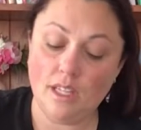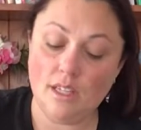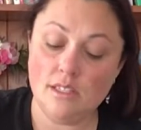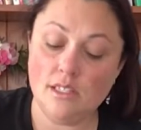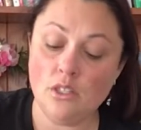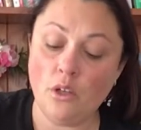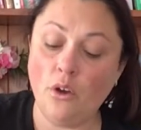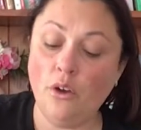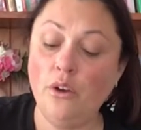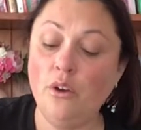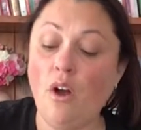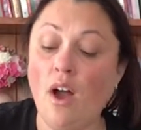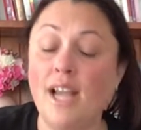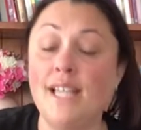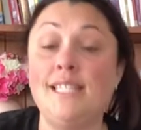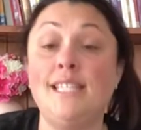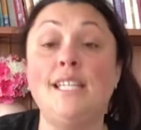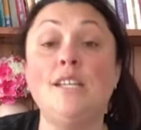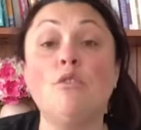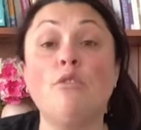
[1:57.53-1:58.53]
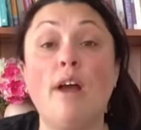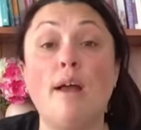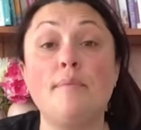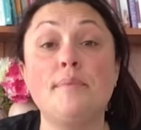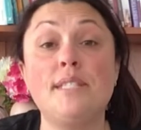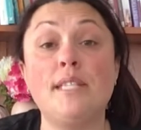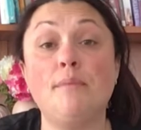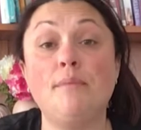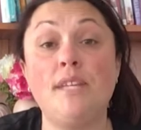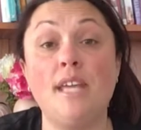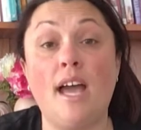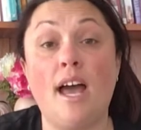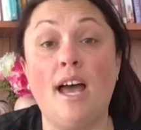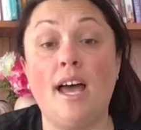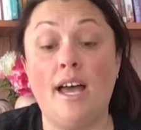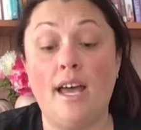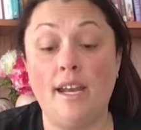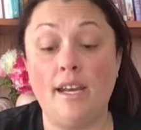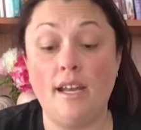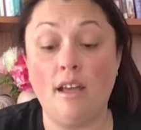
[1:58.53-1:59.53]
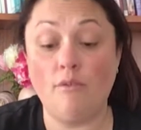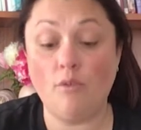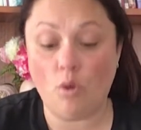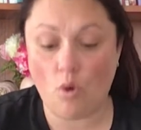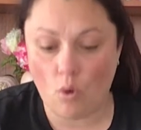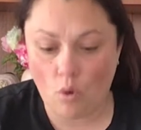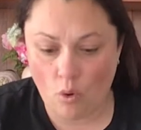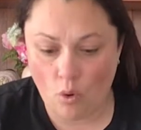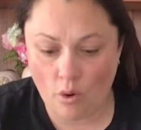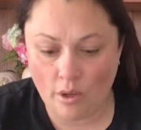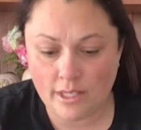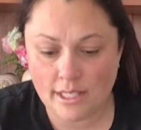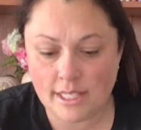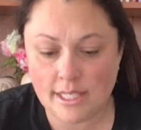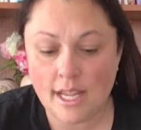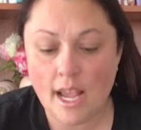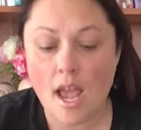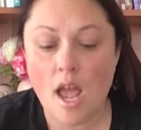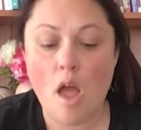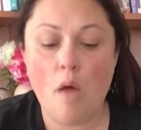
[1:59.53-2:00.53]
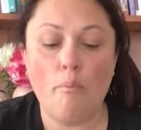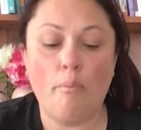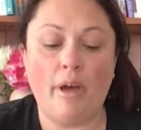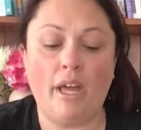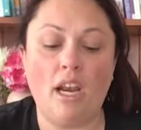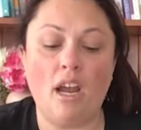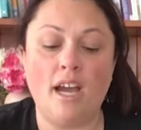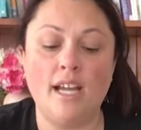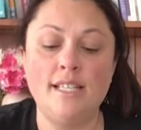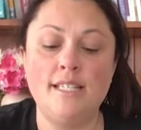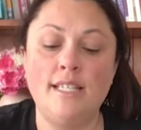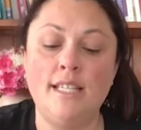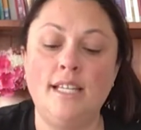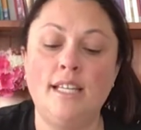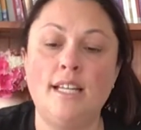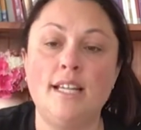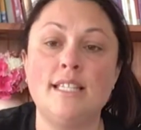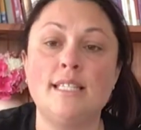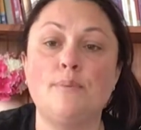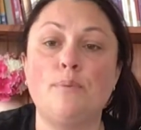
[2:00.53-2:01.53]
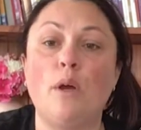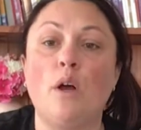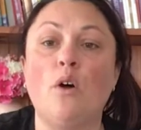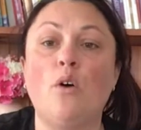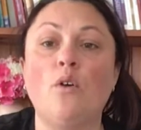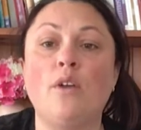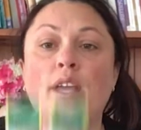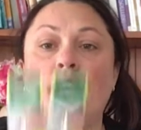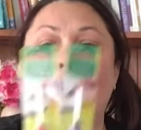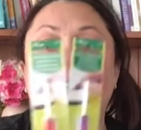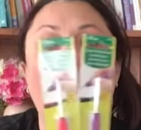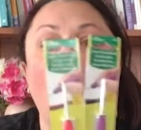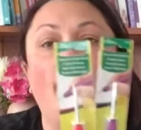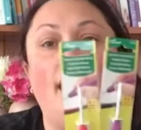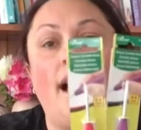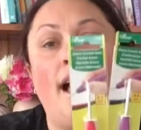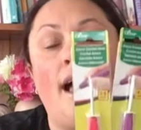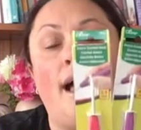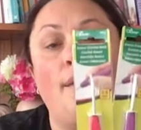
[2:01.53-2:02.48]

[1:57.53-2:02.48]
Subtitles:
So I did grab some yarn, of course, but I did as well get